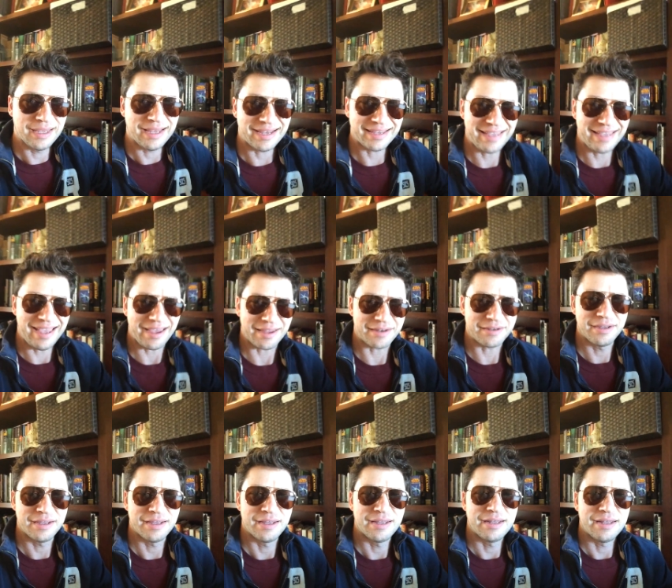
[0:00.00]
Again,
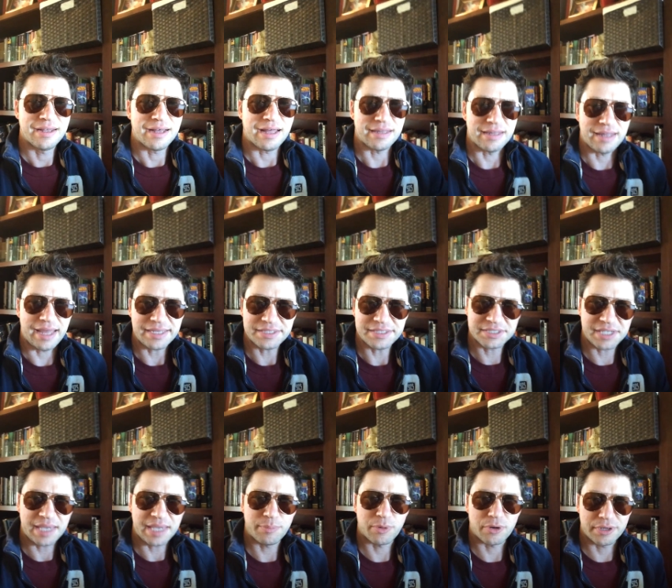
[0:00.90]
a
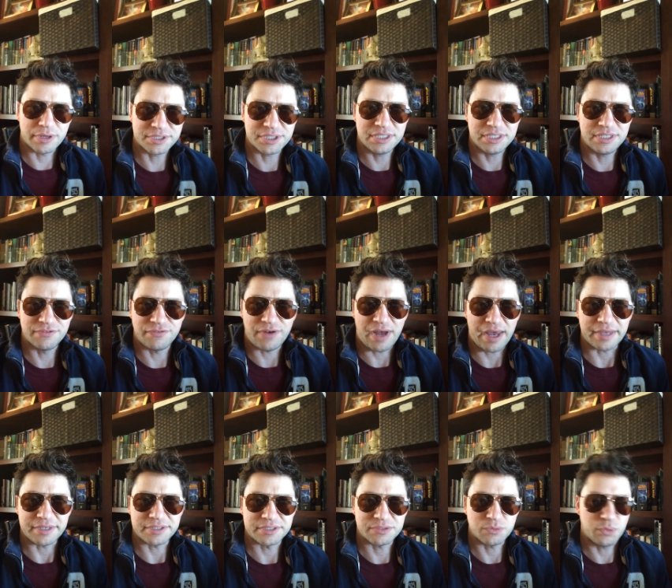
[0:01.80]
lightsaber is a
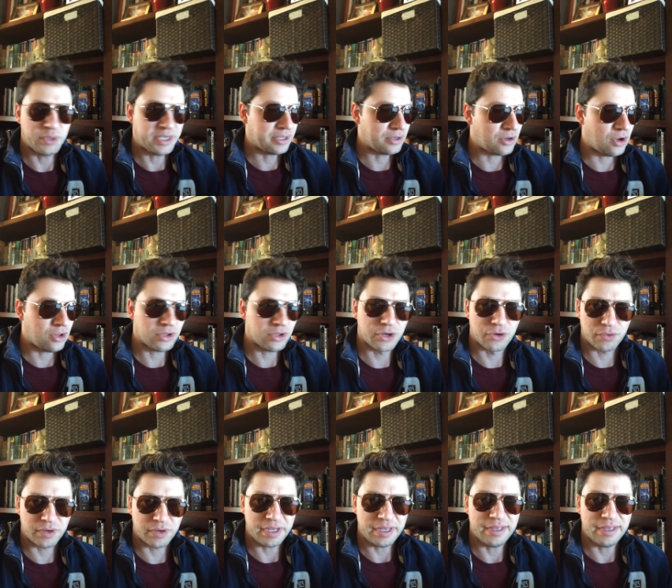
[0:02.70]
device, we can all
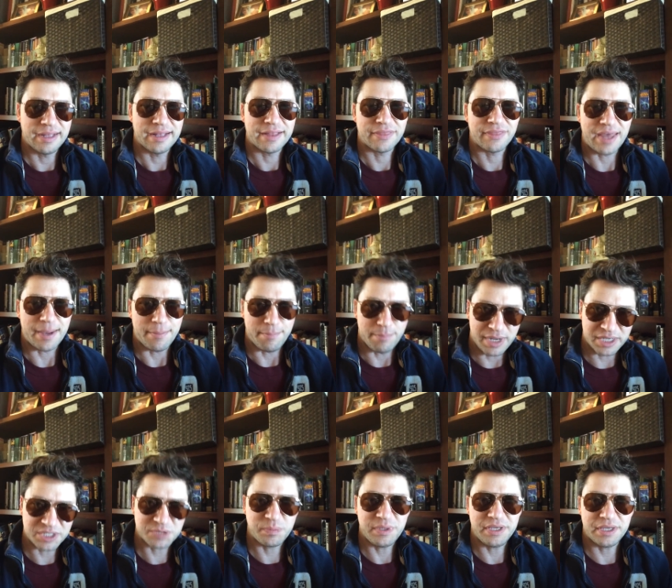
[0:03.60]
agree, that
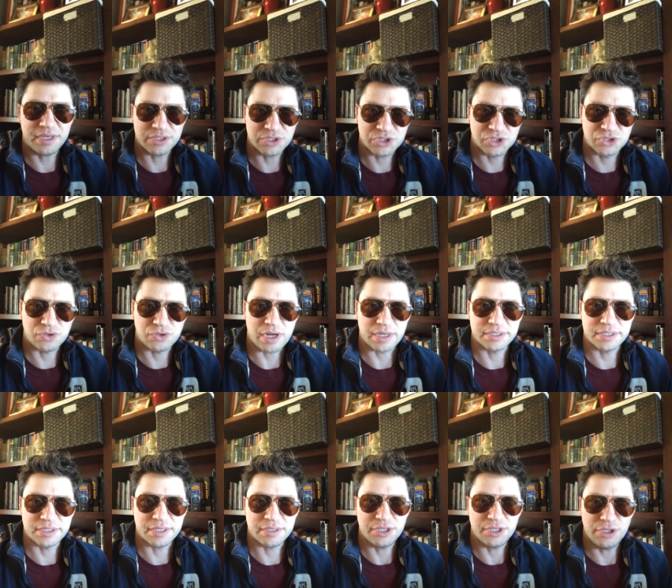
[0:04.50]
must be
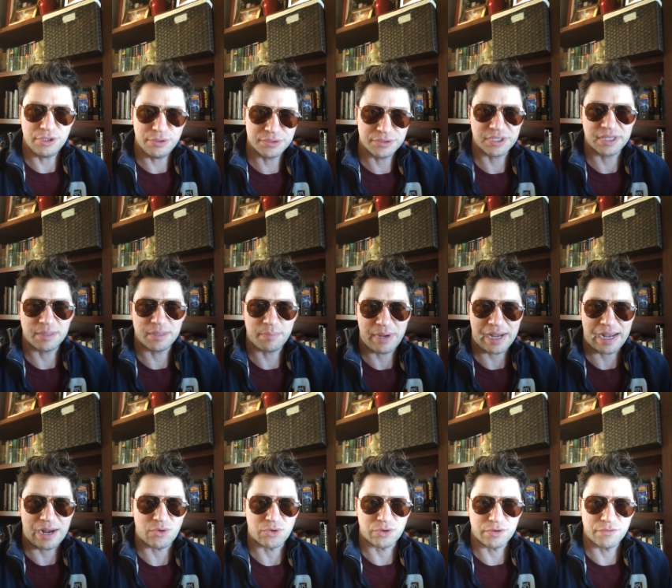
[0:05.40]
constructed using the
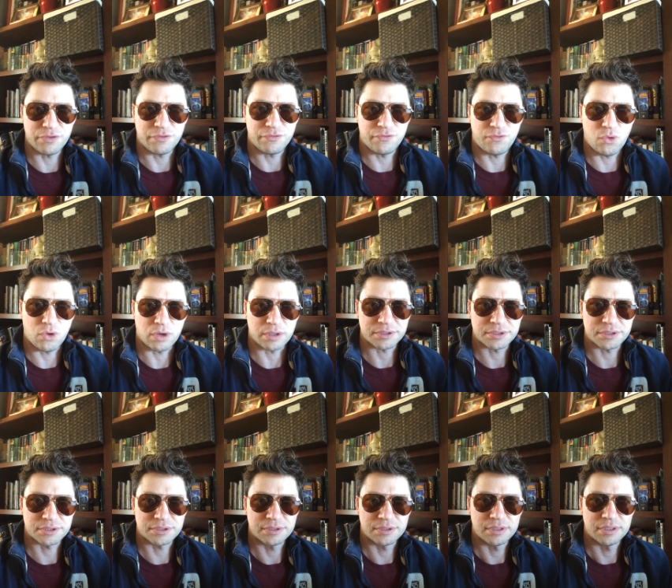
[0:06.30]
power of the
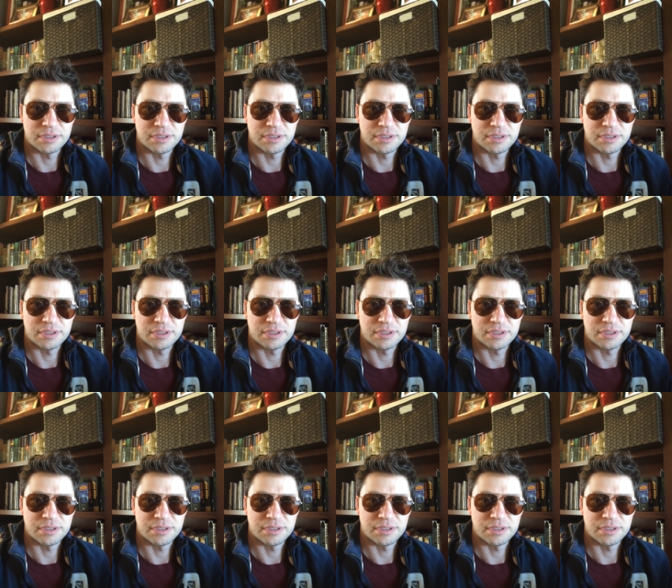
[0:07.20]
Force.